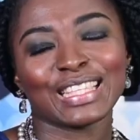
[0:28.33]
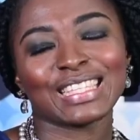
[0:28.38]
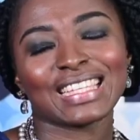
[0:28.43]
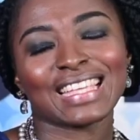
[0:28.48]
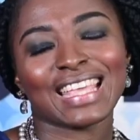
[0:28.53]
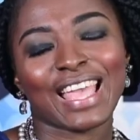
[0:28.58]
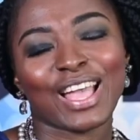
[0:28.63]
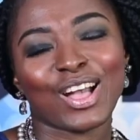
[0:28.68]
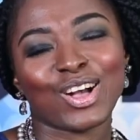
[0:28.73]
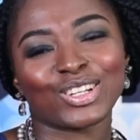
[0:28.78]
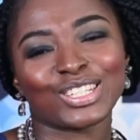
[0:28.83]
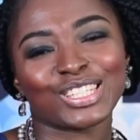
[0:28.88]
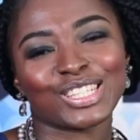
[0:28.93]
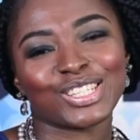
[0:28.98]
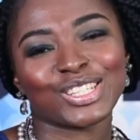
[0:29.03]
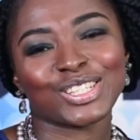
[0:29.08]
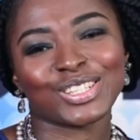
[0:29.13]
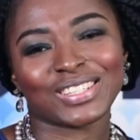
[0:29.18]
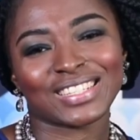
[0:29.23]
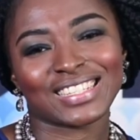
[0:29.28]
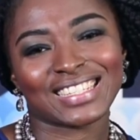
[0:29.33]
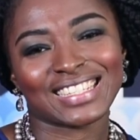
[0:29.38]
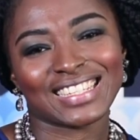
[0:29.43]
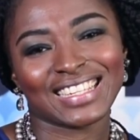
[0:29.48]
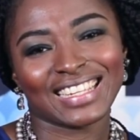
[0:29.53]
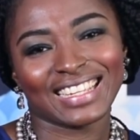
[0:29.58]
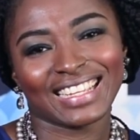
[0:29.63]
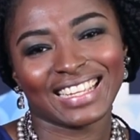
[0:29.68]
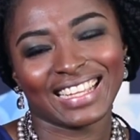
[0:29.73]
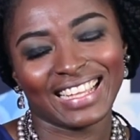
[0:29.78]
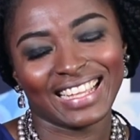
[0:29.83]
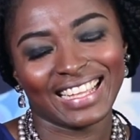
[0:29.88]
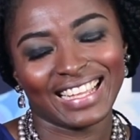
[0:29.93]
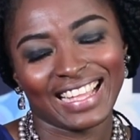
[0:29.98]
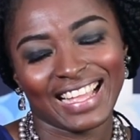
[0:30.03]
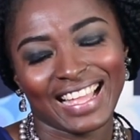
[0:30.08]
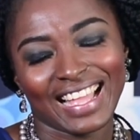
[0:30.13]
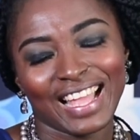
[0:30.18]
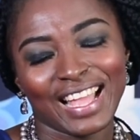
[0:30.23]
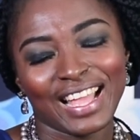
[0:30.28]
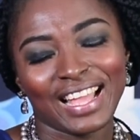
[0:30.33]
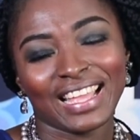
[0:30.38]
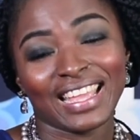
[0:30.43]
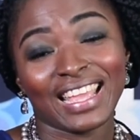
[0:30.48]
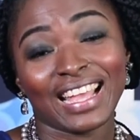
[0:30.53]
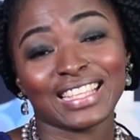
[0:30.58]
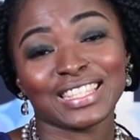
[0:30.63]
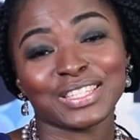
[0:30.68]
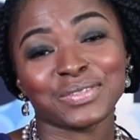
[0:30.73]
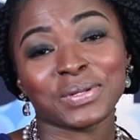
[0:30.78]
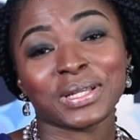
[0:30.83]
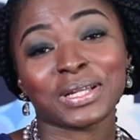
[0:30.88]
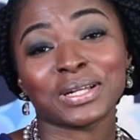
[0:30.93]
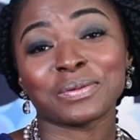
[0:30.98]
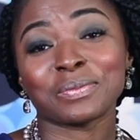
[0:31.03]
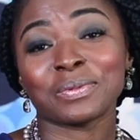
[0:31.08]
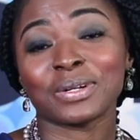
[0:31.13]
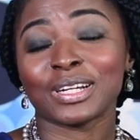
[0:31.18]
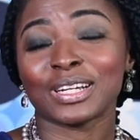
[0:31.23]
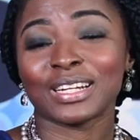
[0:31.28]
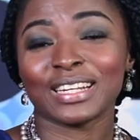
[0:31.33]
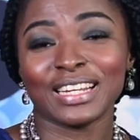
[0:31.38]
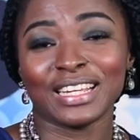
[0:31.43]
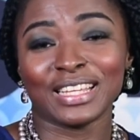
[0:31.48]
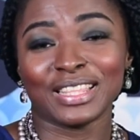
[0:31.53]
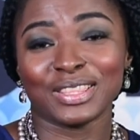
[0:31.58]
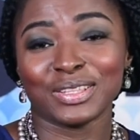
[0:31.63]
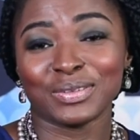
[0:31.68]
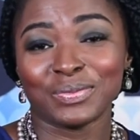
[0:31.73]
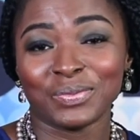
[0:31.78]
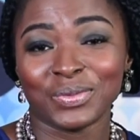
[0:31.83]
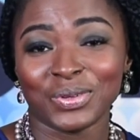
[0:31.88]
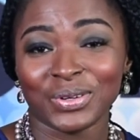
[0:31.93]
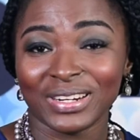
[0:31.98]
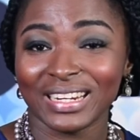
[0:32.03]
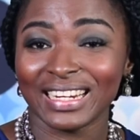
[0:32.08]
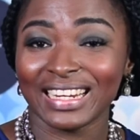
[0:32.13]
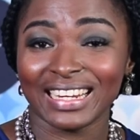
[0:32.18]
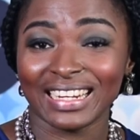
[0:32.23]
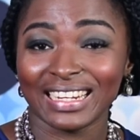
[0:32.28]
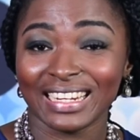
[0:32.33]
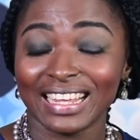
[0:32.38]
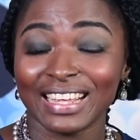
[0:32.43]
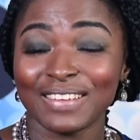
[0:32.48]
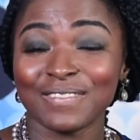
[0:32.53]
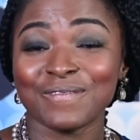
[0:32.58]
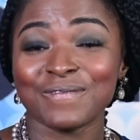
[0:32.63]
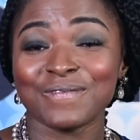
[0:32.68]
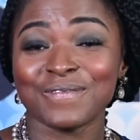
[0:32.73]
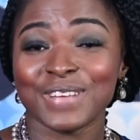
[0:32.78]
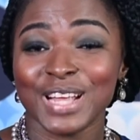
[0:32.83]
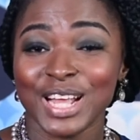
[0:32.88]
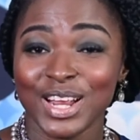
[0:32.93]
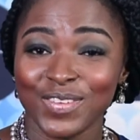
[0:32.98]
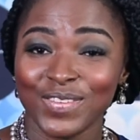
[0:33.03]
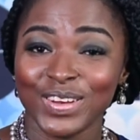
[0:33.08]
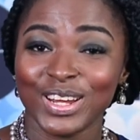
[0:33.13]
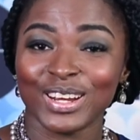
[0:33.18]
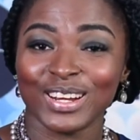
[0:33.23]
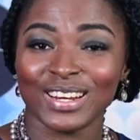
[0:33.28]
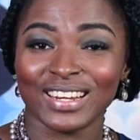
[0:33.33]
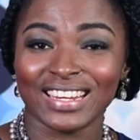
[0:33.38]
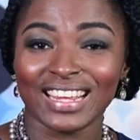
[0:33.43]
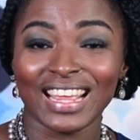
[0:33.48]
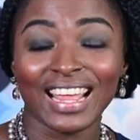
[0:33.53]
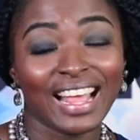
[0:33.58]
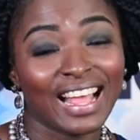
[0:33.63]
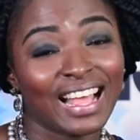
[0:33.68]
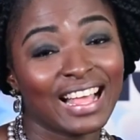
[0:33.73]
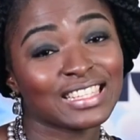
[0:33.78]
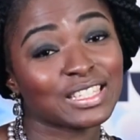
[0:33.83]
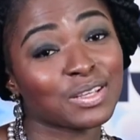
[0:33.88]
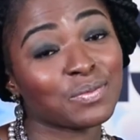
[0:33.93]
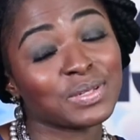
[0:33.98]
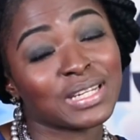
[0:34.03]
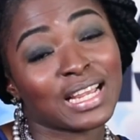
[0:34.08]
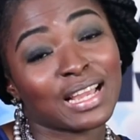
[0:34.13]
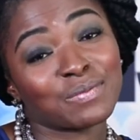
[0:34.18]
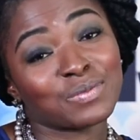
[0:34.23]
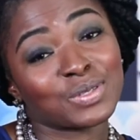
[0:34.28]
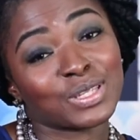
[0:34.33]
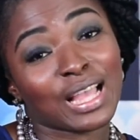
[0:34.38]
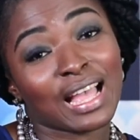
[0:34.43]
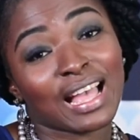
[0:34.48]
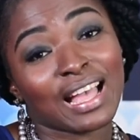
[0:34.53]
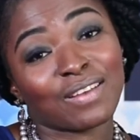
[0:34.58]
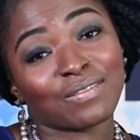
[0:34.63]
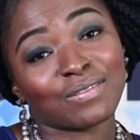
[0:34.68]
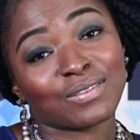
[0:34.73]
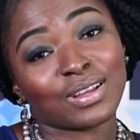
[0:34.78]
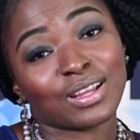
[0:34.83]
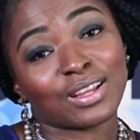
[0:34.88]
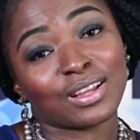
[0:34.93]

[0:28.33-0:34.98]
to get auditioned. You had to wake up early in the morning, like very early. Sometimes you have